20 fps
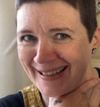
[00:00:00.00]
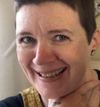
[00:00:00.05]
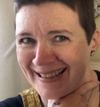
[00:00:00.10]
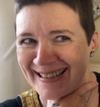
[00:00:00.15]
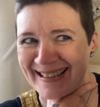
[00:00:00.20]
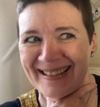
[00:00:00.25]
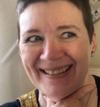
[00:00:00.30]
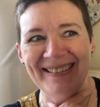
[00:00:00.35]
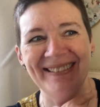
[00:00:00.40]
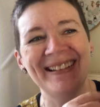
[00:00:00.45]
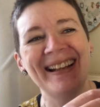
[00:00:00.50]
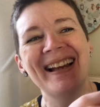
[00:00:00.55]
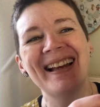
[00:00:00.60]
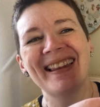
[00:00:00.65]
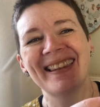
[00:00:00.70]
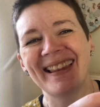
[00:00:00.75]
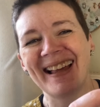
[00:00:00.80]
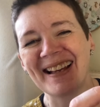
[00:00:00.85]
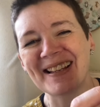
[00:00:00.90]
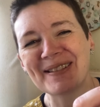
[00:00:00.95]
So
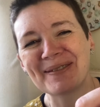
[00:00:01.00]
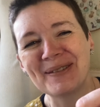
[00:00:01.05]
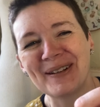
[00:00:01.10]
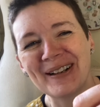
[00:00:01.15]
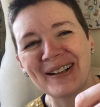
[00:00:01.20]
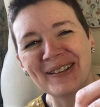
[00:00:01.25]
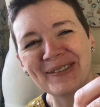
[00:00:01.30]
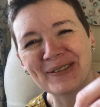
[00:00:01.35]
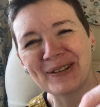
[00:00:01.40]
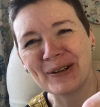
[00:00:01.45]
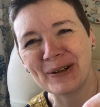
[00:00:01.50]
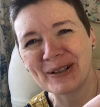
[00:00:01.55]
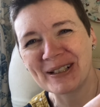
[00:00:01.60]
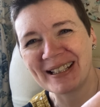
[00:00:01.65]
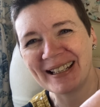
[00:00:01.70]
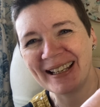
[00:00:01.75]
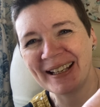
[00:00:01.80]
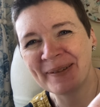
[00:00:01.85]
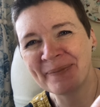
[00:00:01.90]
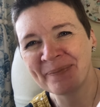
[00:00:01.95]
that's why I've got it,